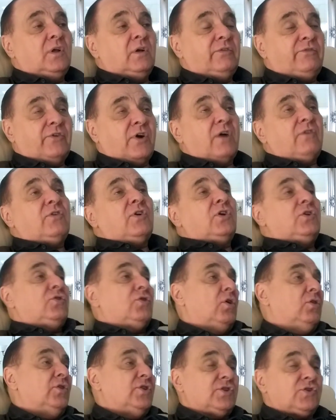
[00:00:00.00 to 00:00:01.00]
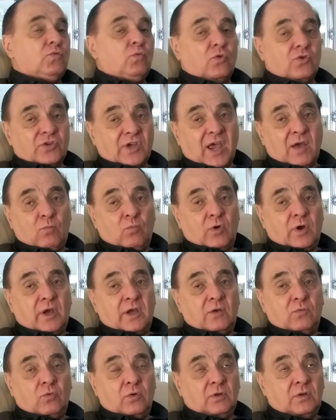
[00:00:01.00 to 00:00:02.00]
$500 towards
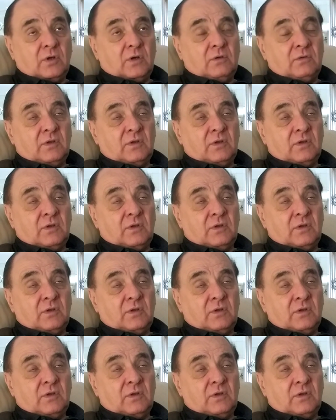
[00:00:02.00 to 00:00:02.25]
Amway, well,